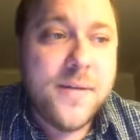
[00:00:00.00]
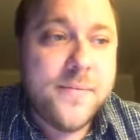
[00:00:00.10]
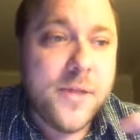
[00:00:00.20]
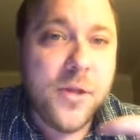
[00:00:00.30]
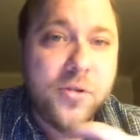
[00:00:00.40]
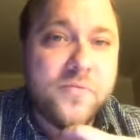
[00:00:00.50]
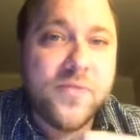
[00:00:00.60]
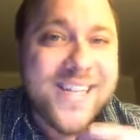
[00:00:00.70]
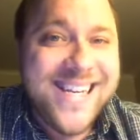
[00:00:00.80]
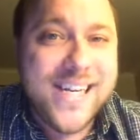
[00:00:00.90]
look
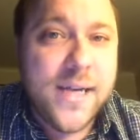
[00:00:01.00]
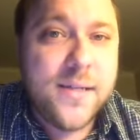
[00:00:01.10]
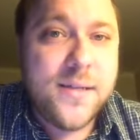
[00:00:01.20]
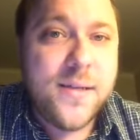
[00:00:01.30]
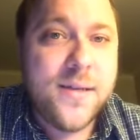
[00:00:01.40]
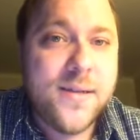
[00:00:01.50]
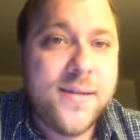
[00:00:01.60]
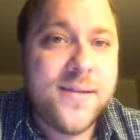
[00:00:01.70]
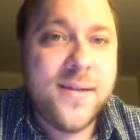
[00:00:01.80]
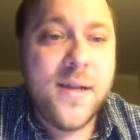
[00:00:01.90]
really nice,
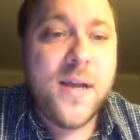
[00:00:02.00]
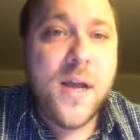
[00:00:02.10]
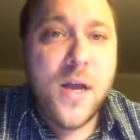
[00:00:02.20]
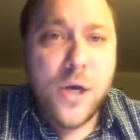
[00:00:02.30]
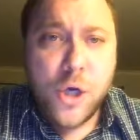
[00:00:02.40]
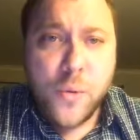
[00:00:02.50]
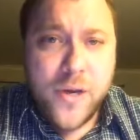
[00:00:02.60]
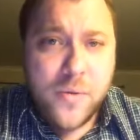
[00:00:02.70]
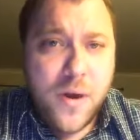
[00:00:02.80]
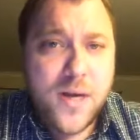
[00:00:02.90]
go
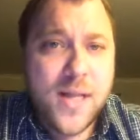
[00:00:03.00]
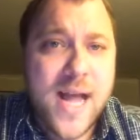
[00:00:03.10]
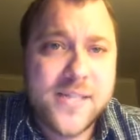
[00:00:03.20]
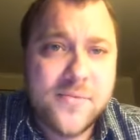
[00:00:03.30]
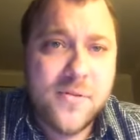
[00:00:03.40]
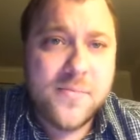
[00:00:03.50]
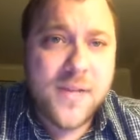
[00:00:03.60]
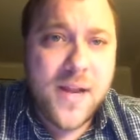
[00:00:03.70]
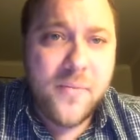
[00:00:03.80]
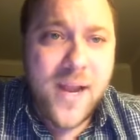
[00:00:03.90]
into our classrooms,
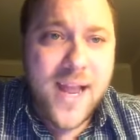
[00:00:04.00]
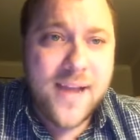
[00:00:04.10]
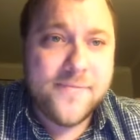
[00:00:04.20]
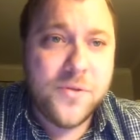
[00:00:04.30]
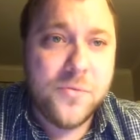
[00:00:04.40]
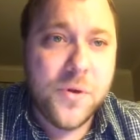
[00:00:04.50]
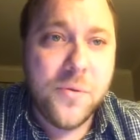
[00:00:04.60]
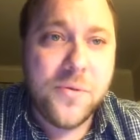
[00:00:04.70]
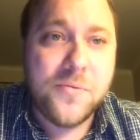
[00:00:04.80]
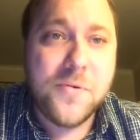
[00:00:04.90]
and we have to go
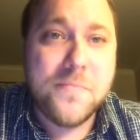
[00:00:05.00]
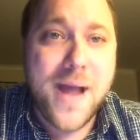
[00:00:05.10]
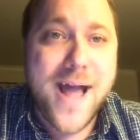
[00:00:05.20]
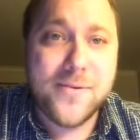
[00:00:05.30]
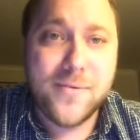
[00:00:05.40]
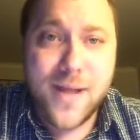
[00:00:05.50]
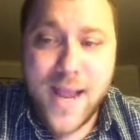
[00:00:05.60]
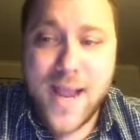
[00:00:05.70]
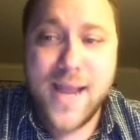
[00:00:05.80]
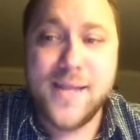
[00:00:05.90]
through battle.
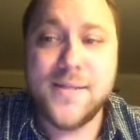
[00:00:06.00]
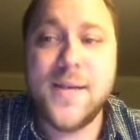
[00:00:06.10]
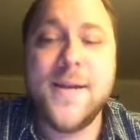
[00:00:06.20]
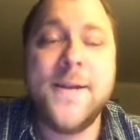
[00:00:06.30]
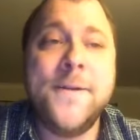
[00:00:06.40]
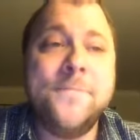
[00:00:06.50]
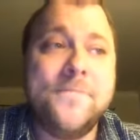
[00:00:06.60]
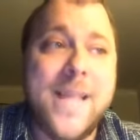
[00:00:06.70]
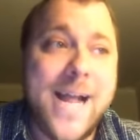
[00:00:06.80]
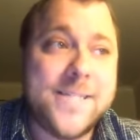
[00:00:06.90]
And
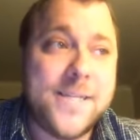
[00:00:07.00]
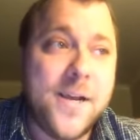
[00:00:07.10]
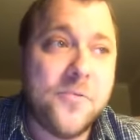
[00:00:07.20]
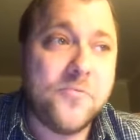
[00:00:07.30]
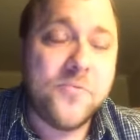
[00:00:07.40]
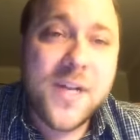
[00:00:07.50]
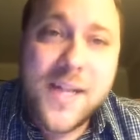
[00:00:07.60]
that's really